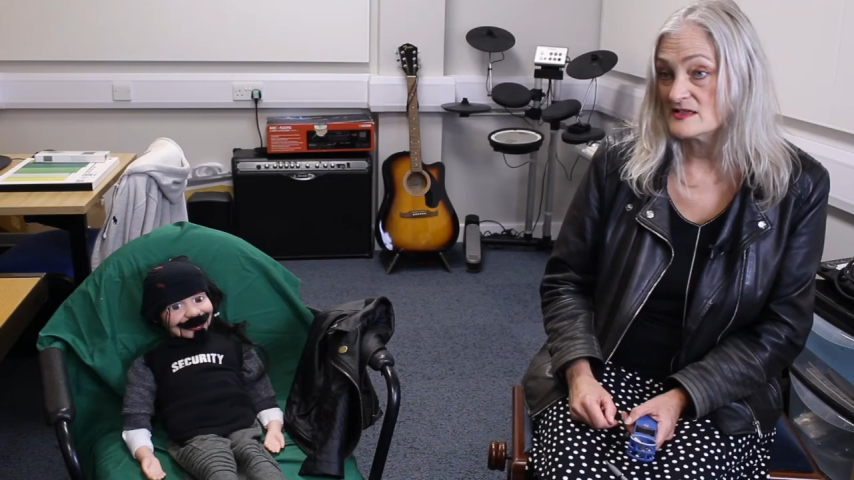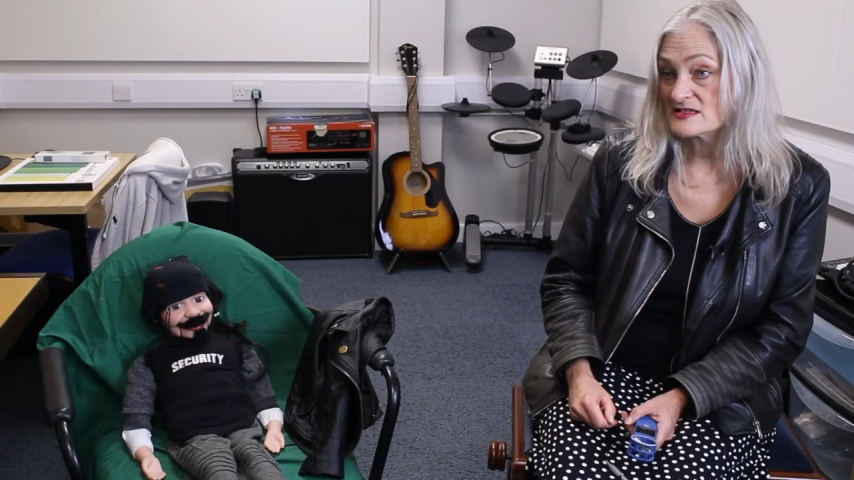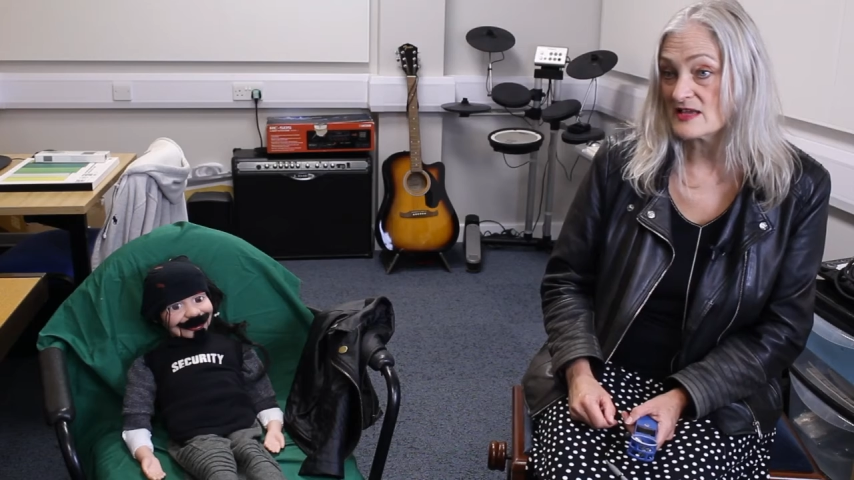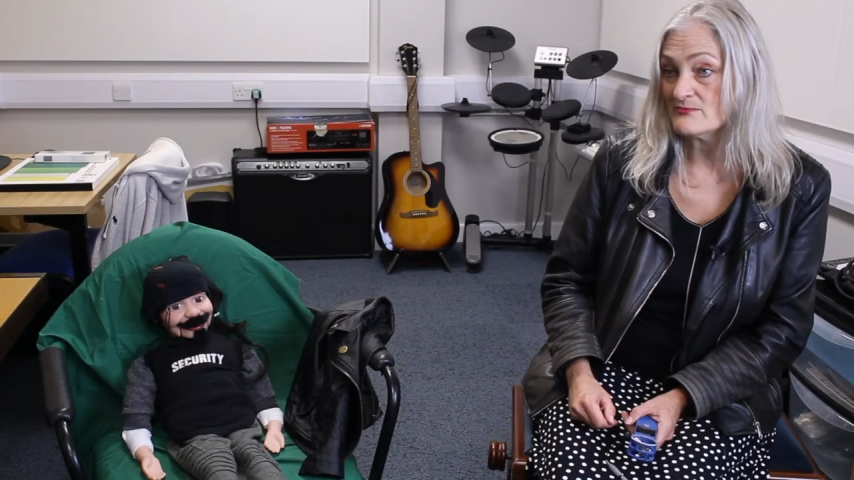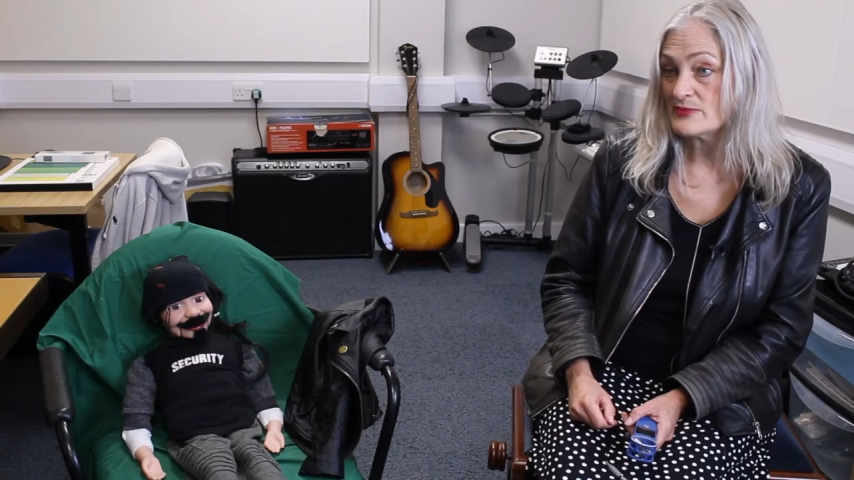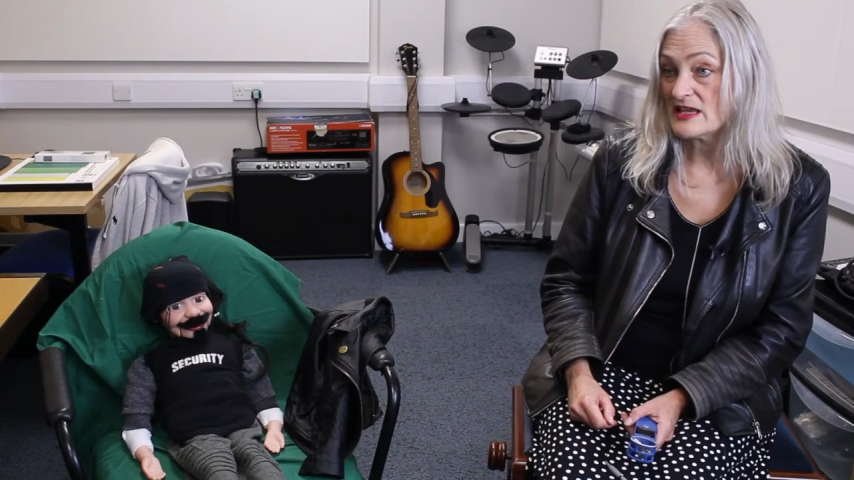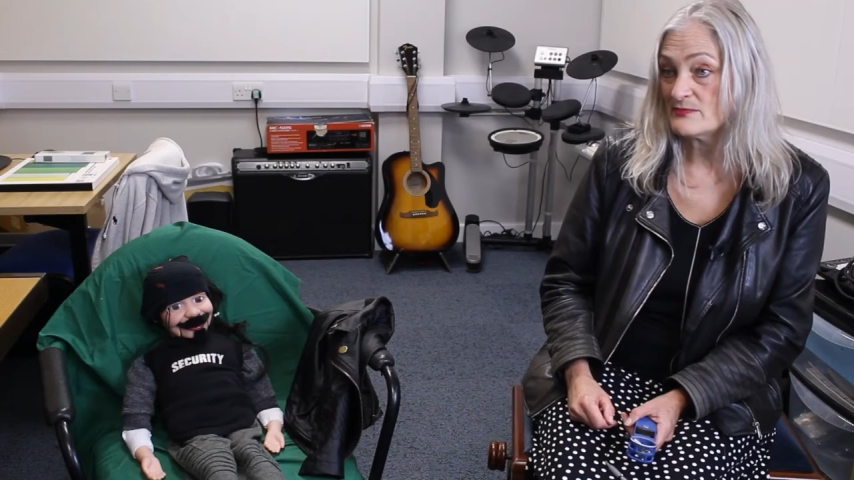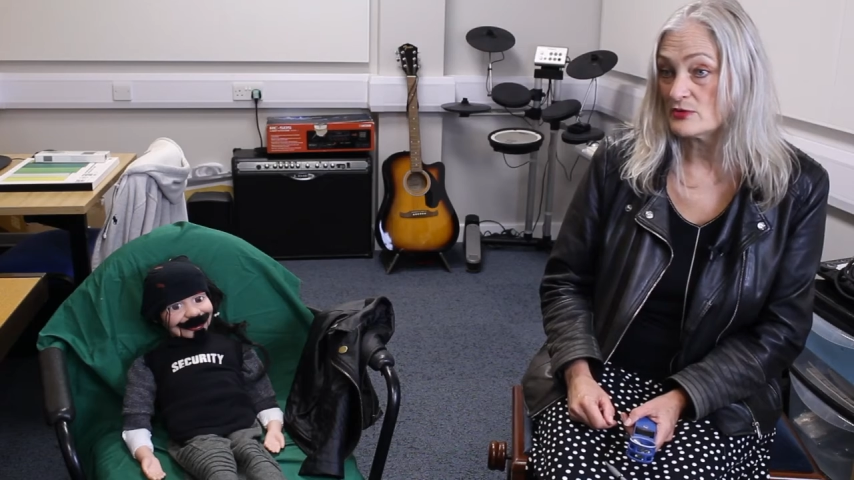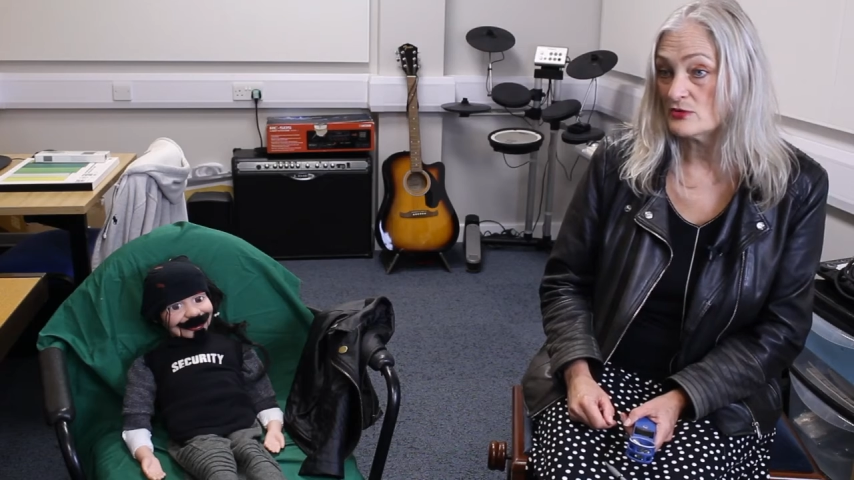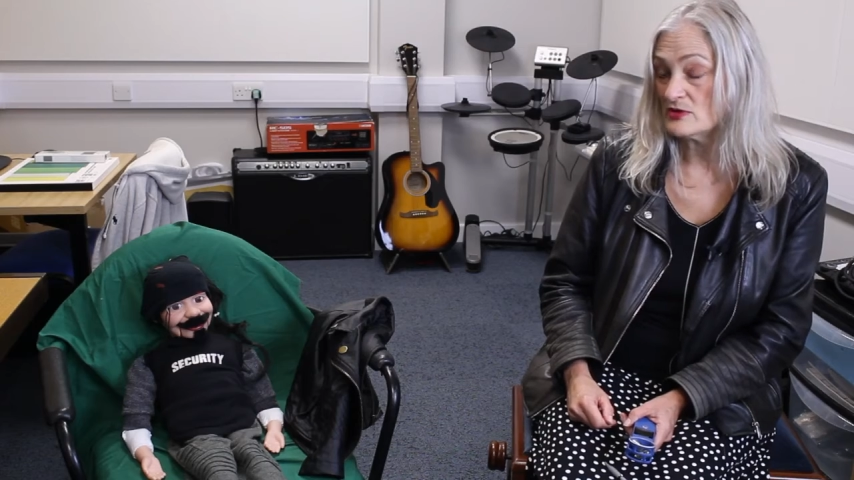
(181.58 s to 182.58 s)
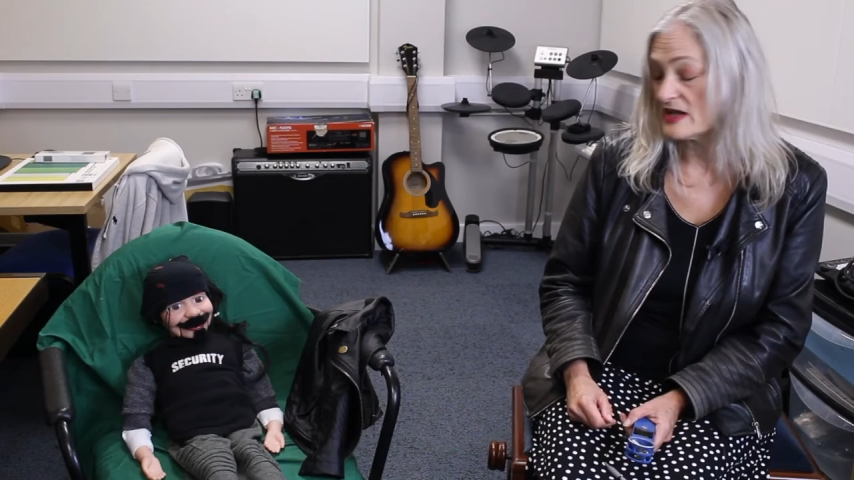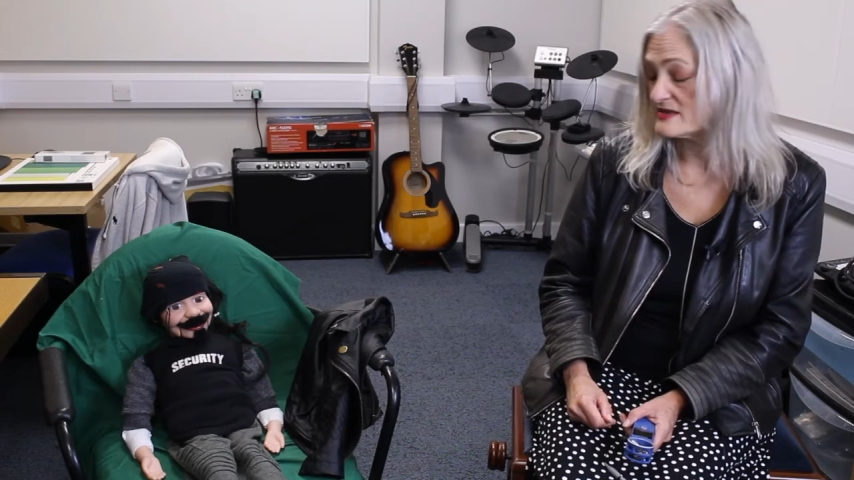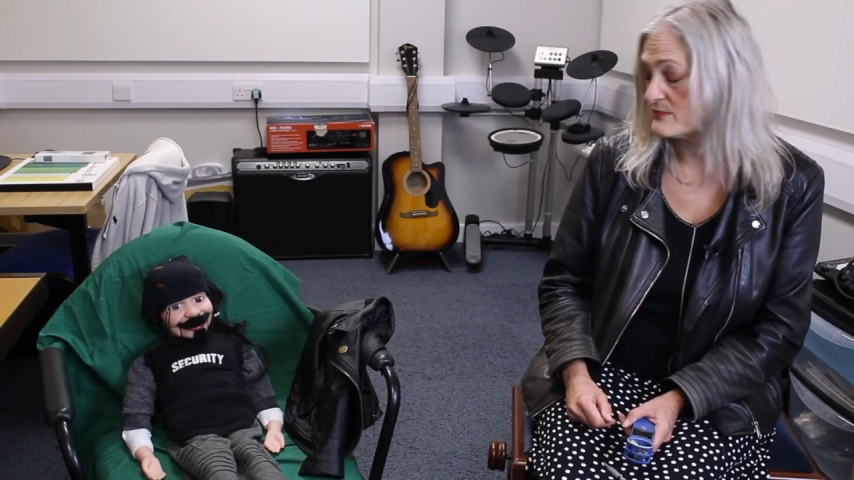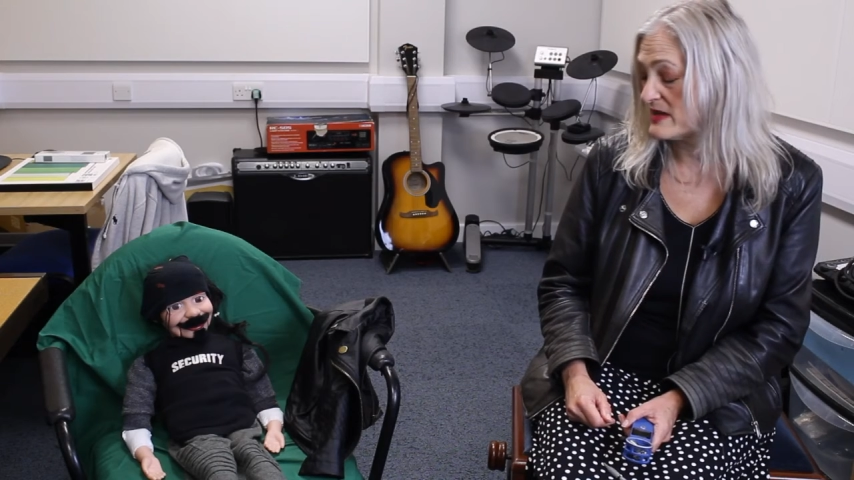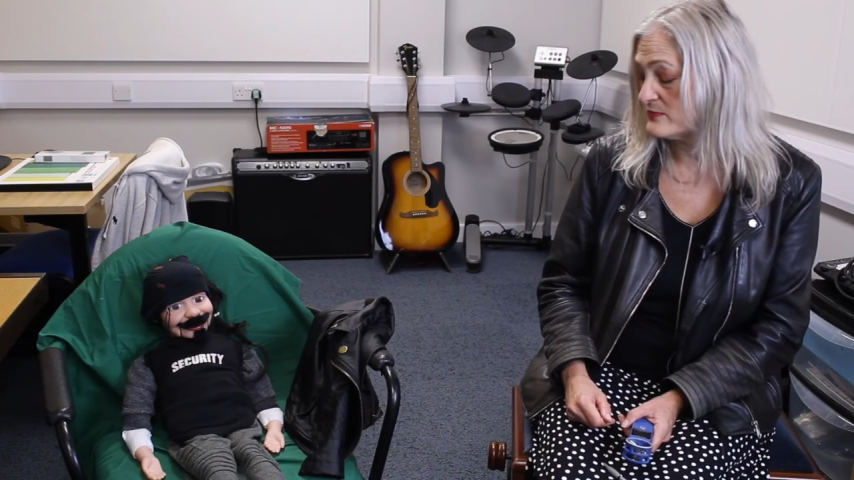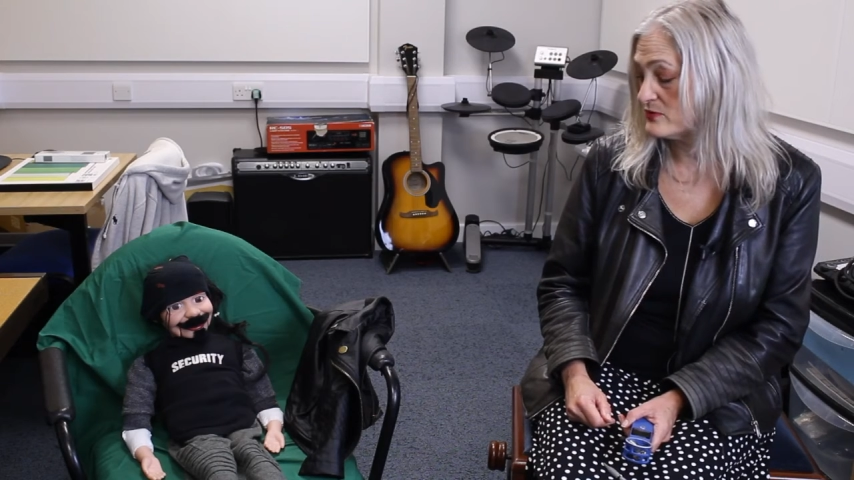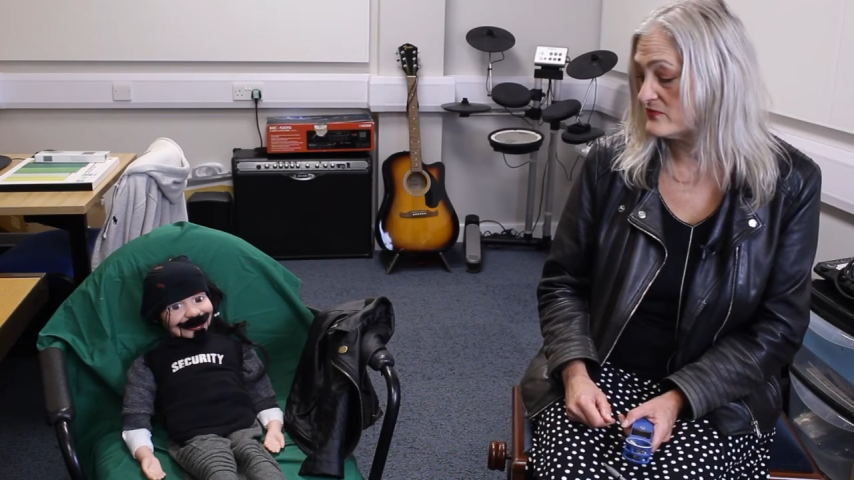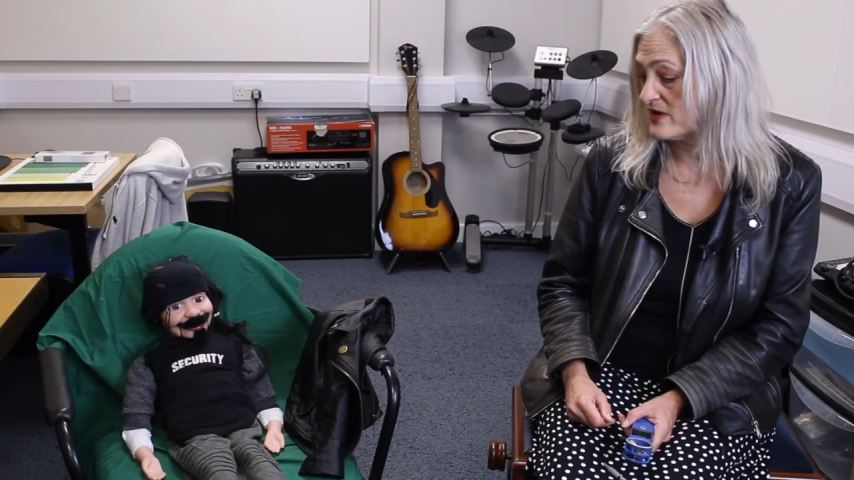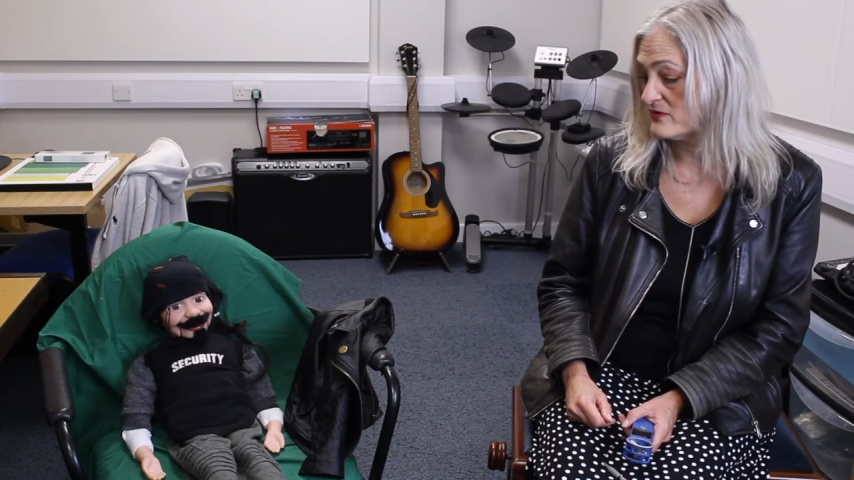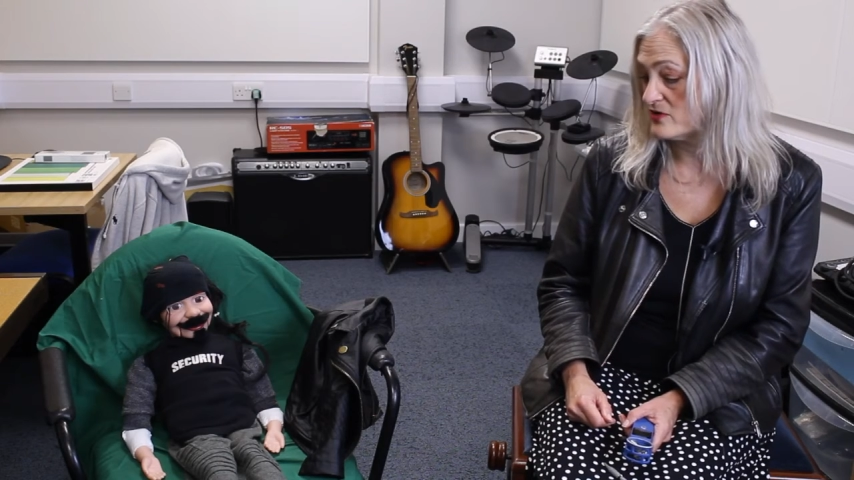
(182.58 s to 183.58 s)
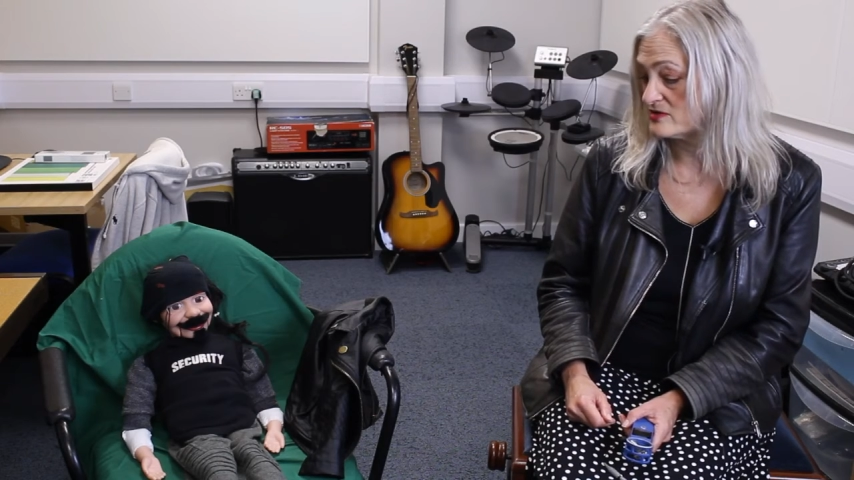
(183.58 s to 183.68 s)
some people, like the people that are